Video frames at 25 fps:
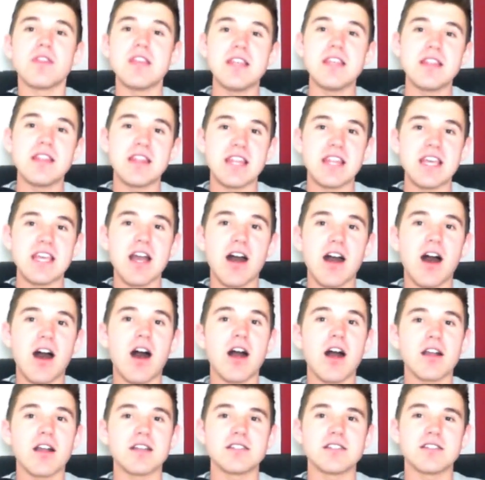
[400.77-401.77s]

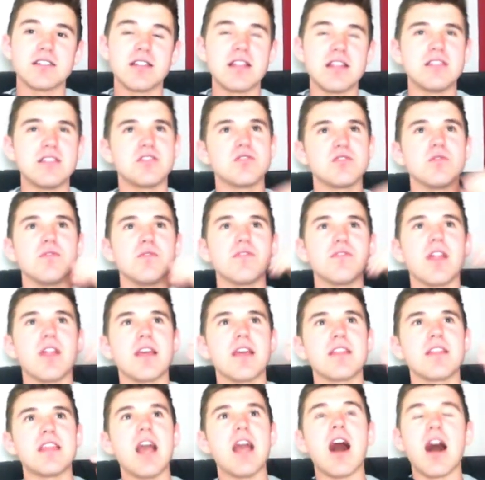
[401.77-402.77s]
It's sort of
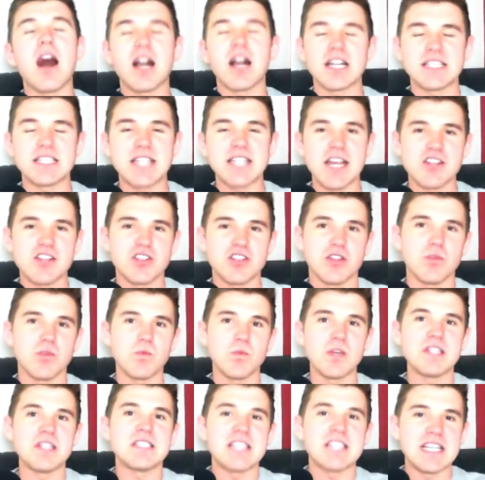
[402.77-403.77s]
like the architecture that
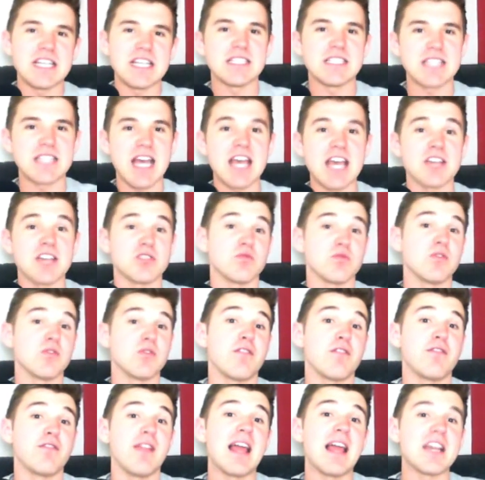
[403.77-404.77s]
we see today is a
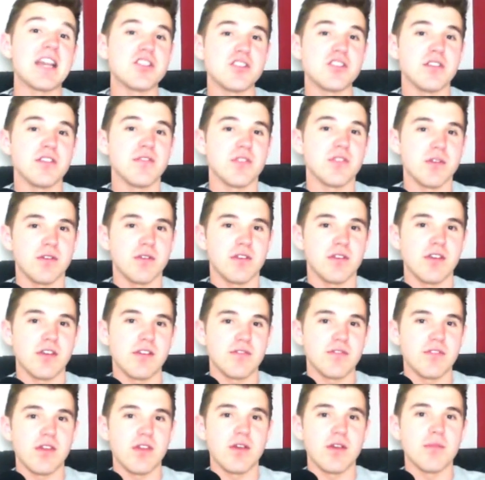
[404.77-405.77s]
reflection of
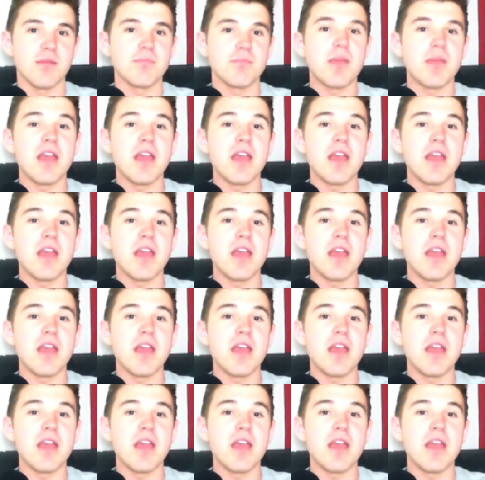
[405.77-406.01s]
the